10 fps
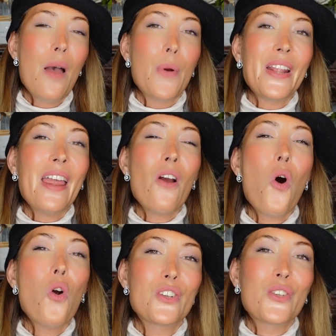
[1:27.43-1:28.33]
But I
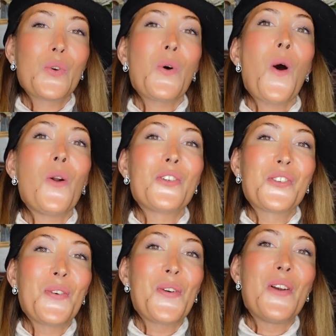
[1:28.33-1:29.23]
also
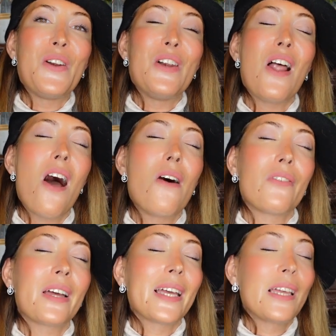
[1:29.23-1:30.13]

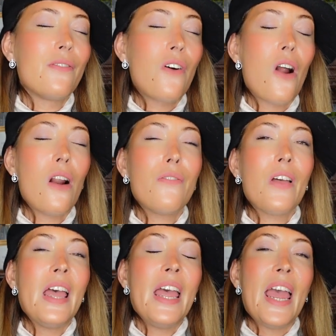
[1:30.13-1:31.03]
love Revolve.